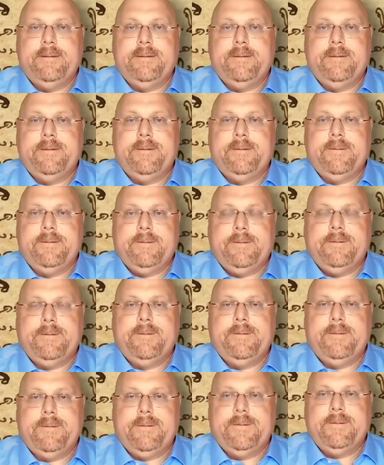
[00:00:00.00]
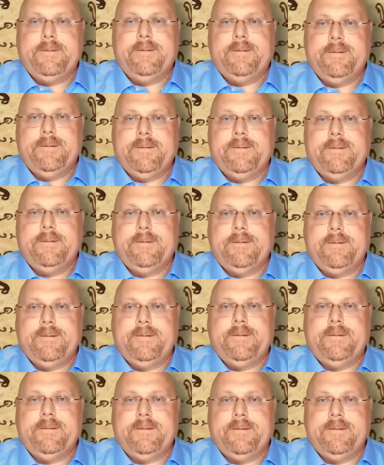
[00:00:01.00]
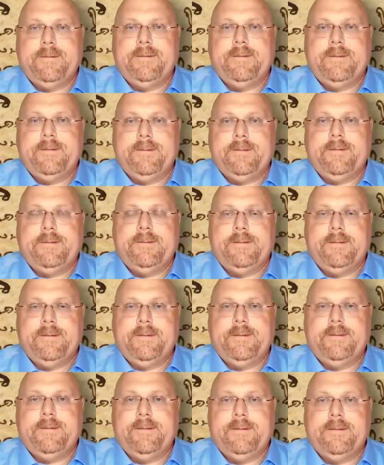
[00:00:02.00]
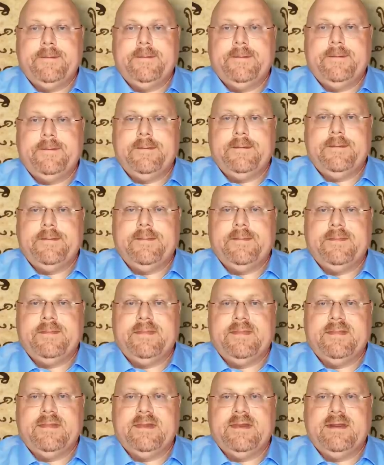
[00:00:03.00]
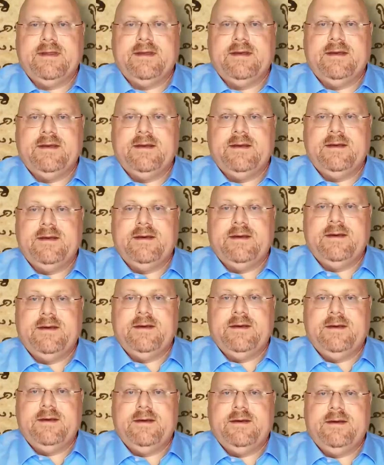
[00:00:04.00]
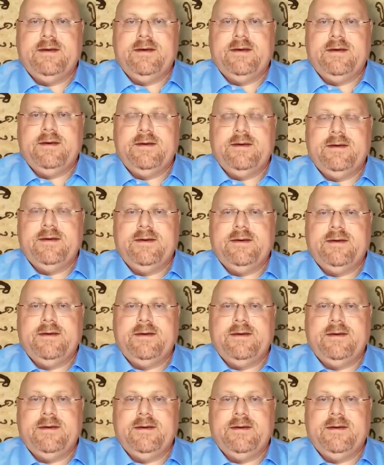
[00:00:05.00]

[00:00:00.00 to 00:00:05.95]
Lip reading: (silent)